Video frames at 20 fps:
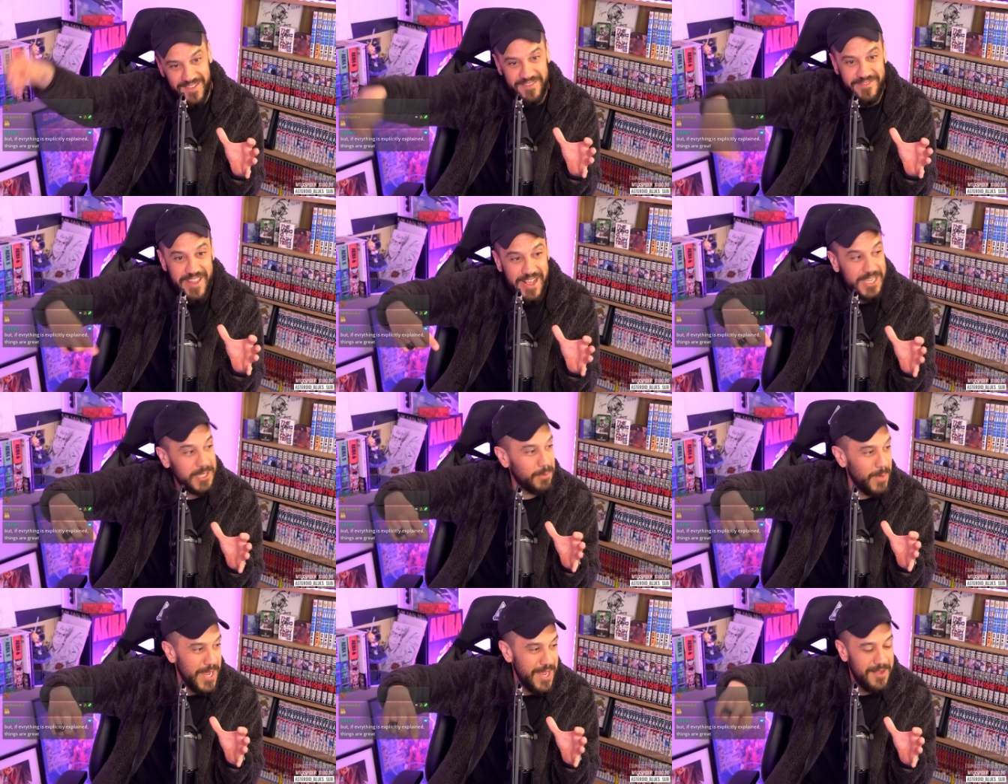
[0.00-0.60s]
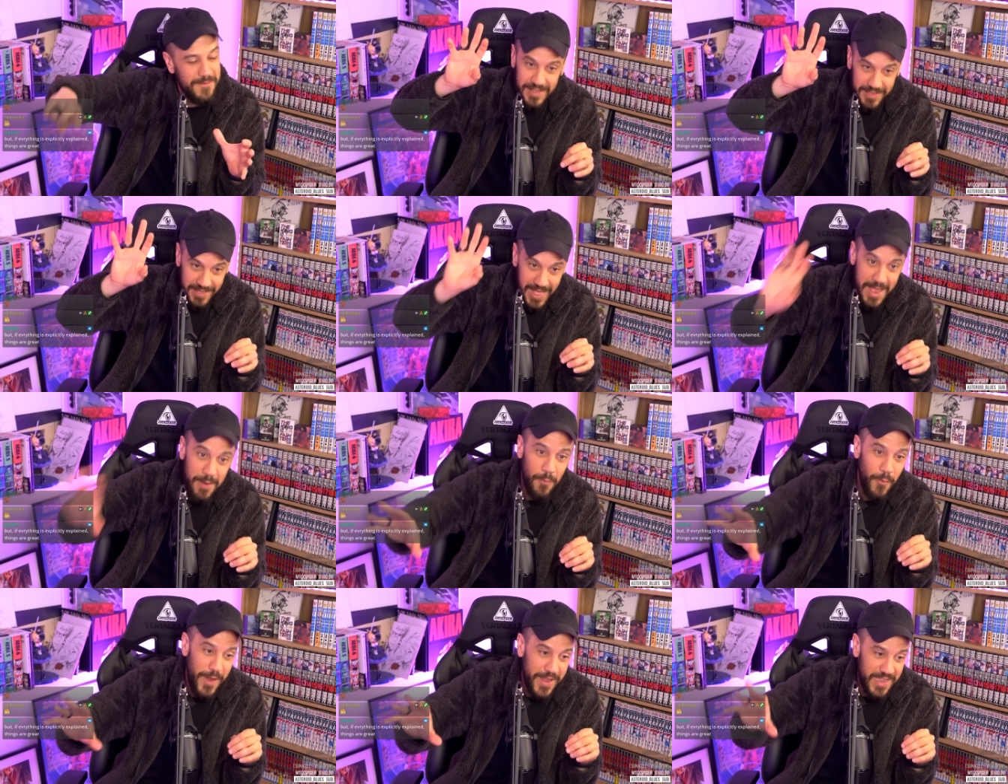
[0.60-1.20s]
next week.
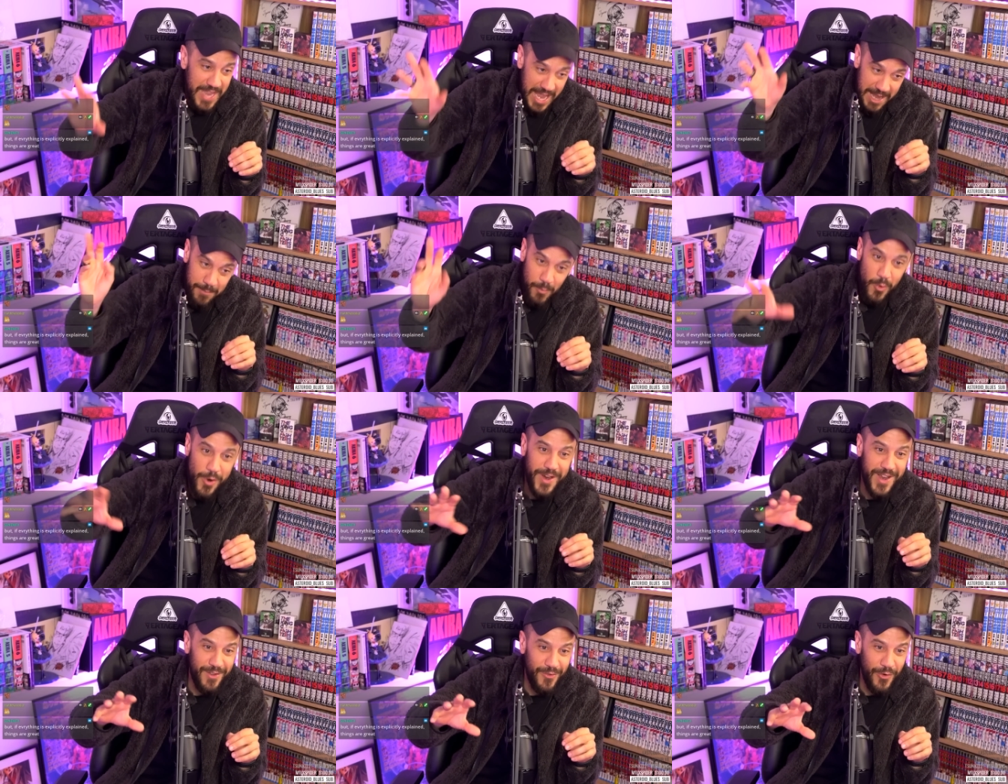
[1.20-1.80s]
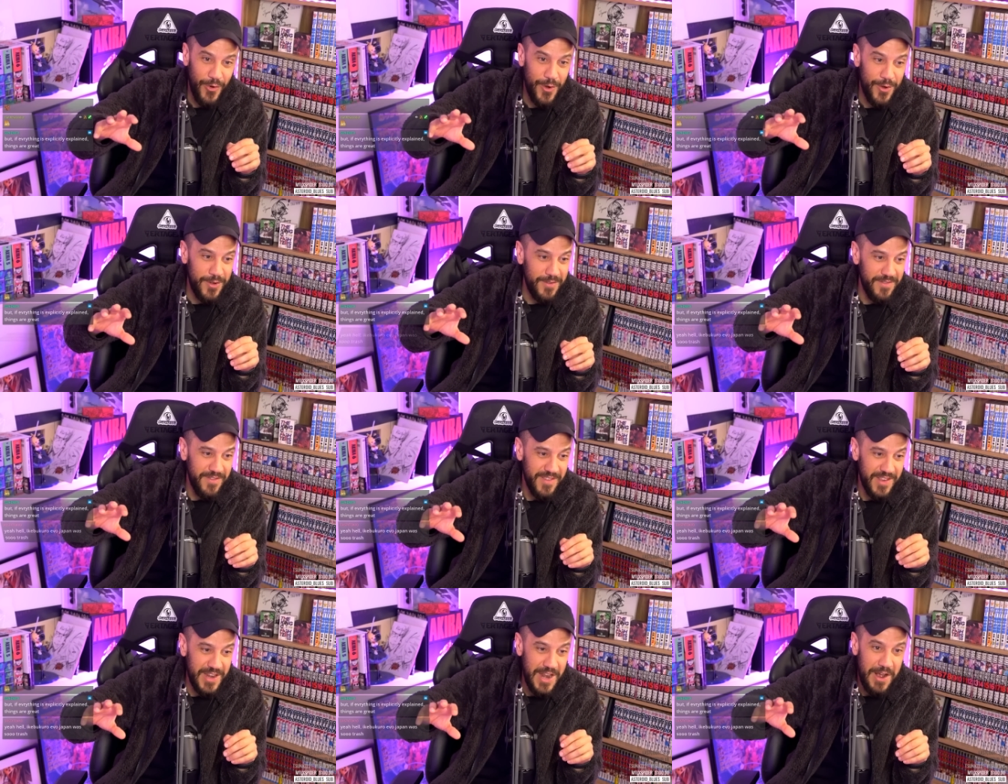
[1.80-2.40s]
Let Rick take more control.
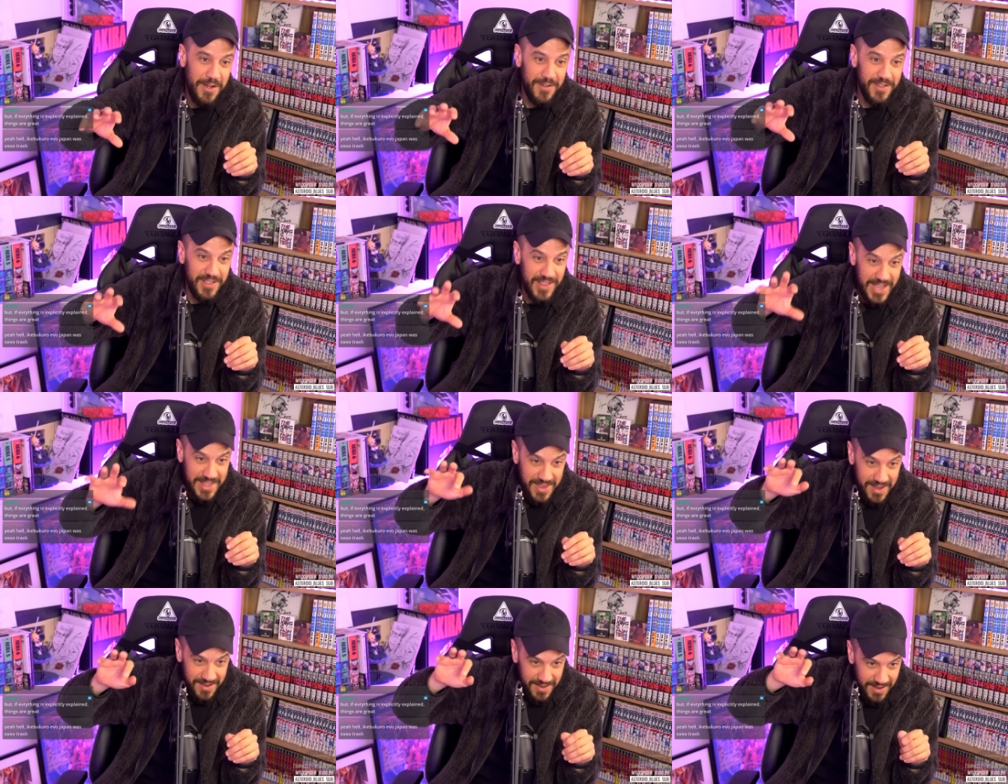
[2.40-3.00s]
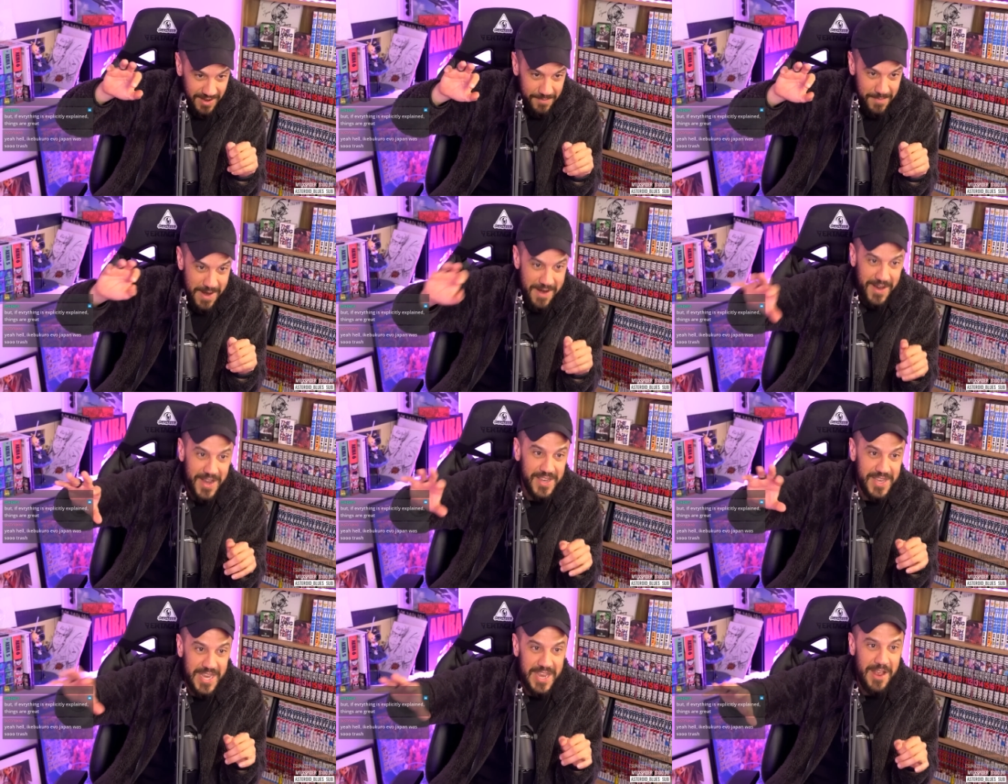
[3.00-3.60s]
You know, let the
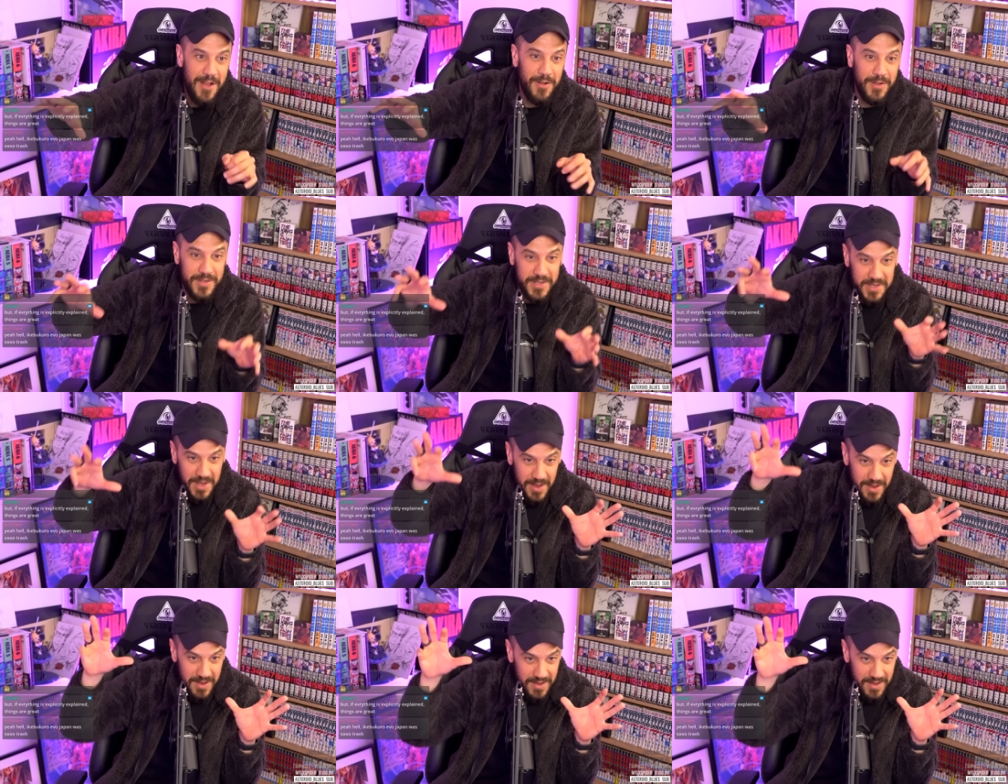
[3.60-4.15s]
American TOs